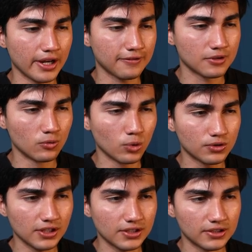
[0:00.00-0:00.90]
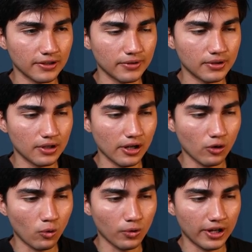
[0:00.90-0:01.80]
And after rook takes e7,
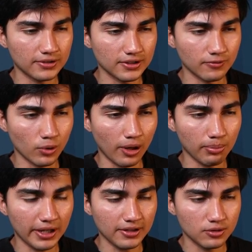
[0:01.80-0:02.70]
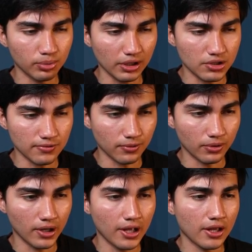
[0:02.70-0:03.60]
knight takes f1, I'm planning to play
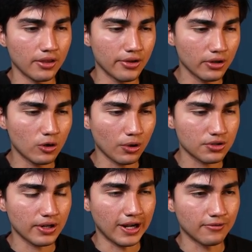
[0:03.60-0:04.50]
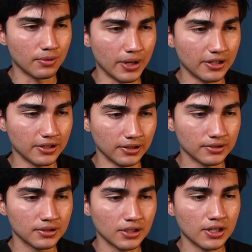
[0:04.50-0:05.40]
g4. The only question I have remaining
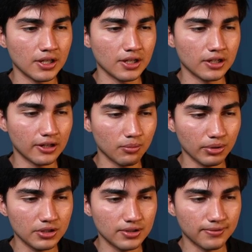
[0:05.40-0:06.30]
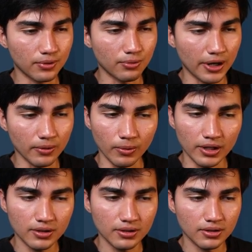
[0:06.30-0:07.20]
is, can I play g4 right
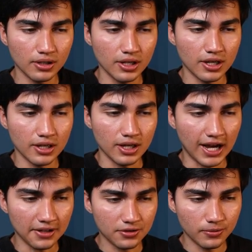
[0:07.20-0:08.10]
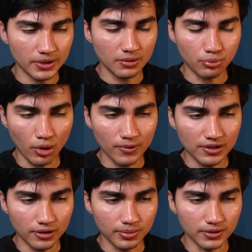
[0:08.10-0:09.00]
away? Answer being
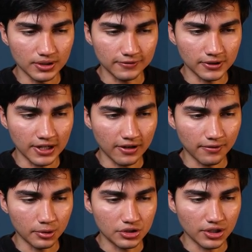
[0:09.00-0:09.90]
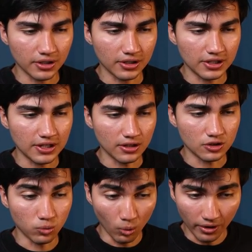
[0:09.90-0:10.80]
probably not, because after knight f3 check, king
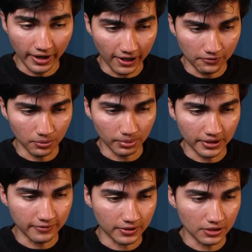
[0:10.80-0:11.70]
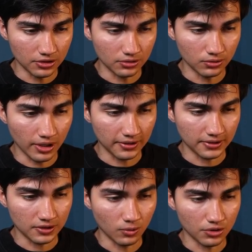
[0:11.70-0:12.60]
h1, I have to play if king g2, knight
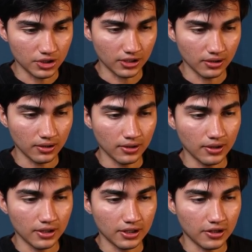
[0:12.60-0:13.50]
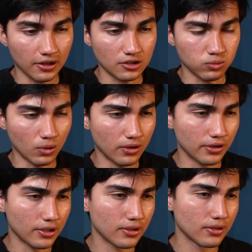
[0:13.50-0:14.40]
takes e1 check. King
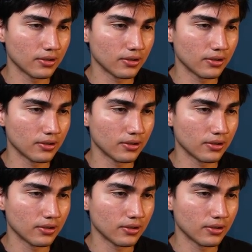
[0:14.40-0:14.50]
h1, I